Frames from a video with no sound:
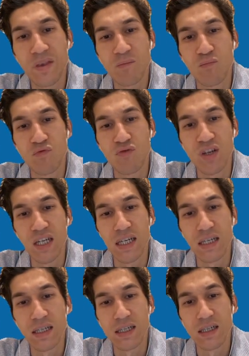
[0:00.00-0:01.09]
brick
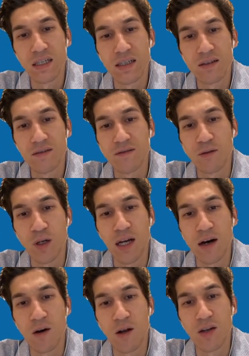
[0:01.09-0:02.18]
for
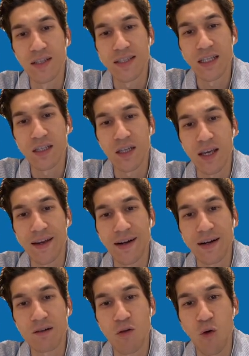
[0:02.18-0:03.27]
now and then settle
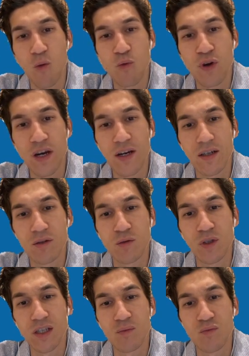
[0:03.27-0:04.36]
here hoping to
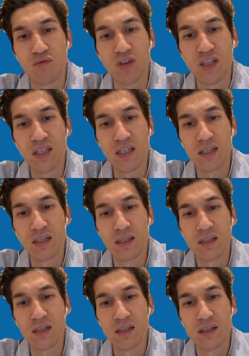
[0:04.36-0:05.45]
get brick
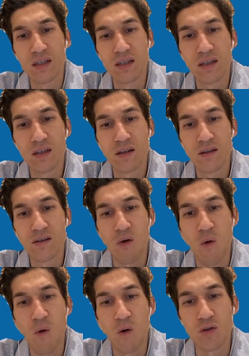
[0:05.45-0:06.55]

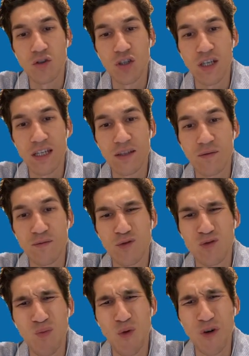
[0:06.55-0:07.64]
or just get
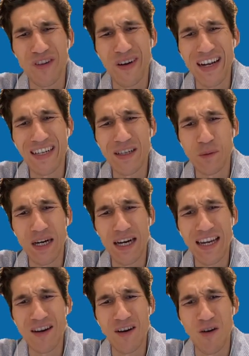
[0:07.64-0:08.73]
wood port right
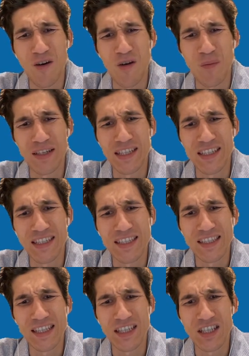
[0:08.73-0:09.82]
away oh but that's
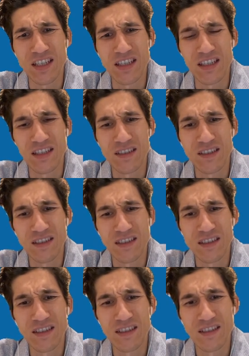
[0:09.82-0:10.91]
such a
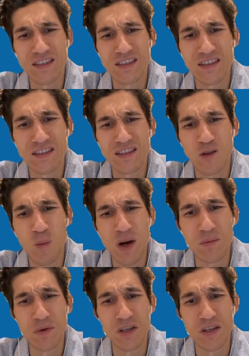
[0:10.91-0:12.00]
or oh,
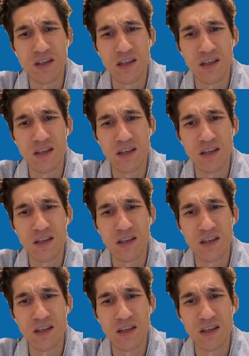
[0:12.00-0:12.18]
maybe